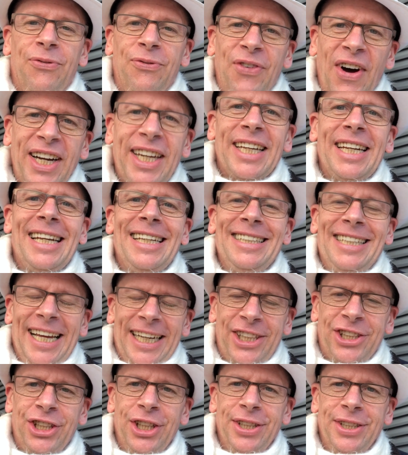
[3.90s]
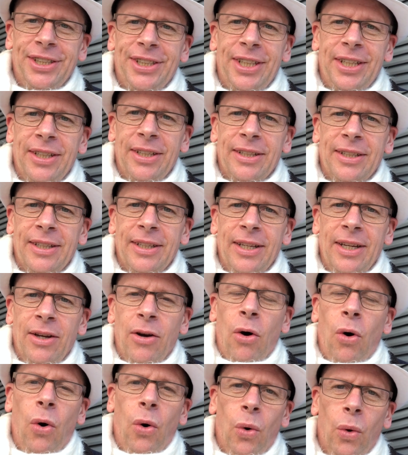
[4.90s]
Fucking addictions
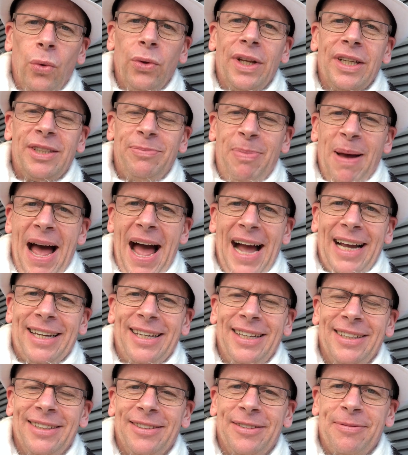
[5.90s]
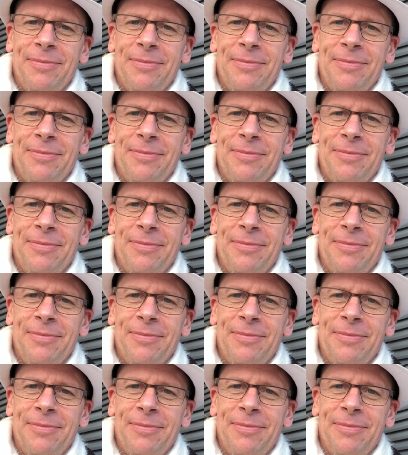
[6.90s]
hold us back.